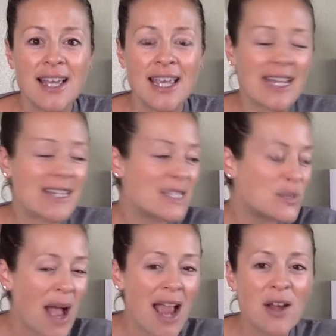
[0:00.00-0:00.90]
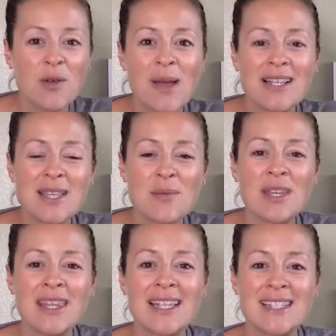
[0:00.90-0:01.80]
Get inspired by
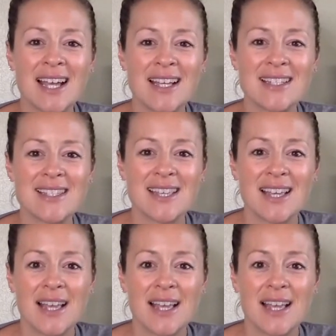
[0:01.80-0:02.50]
someone that does.